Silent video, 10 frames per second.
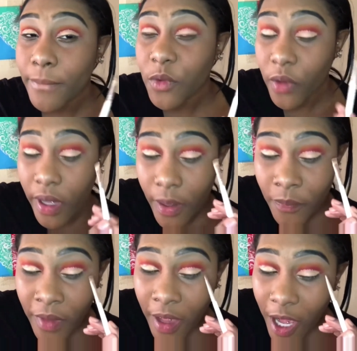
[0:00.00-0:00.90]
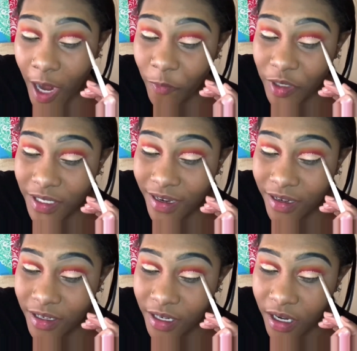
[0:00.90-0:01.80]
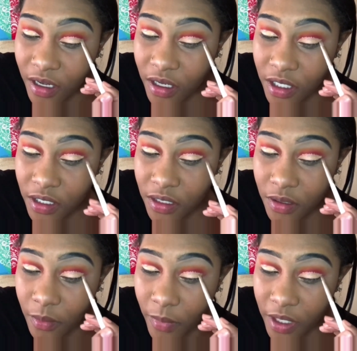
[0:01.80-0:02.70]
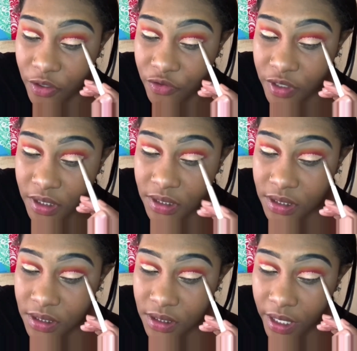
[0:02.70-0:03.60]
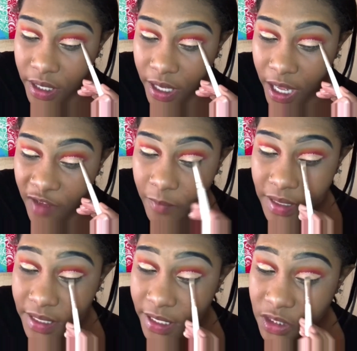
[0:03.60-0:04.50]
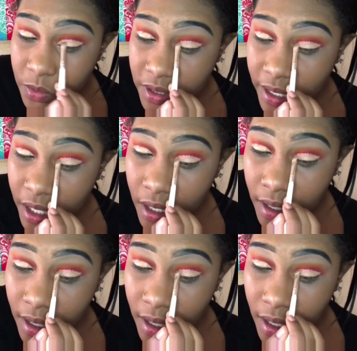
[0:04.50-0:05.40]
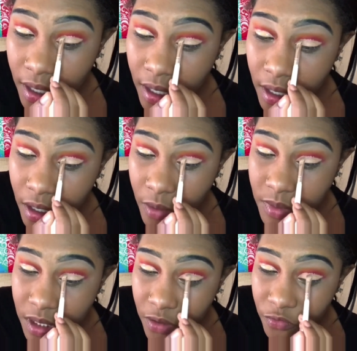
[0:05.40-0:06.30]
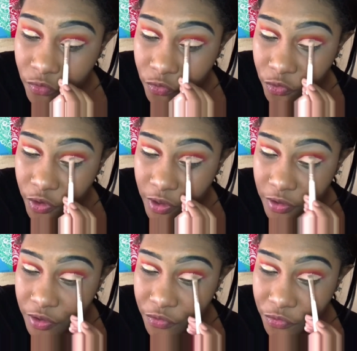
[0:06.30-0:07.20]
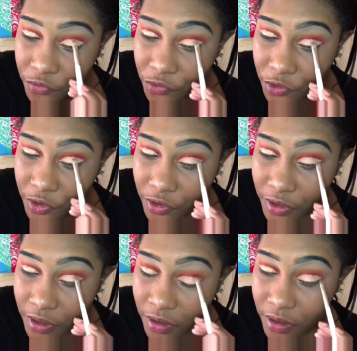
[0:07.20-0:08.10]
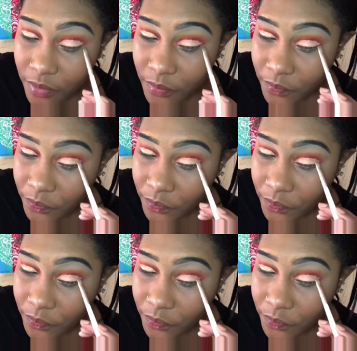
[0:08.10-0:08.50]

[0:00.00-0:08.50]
Okay, I'm really not good at cutting my crease. Like, I have my days where like it comes out really good,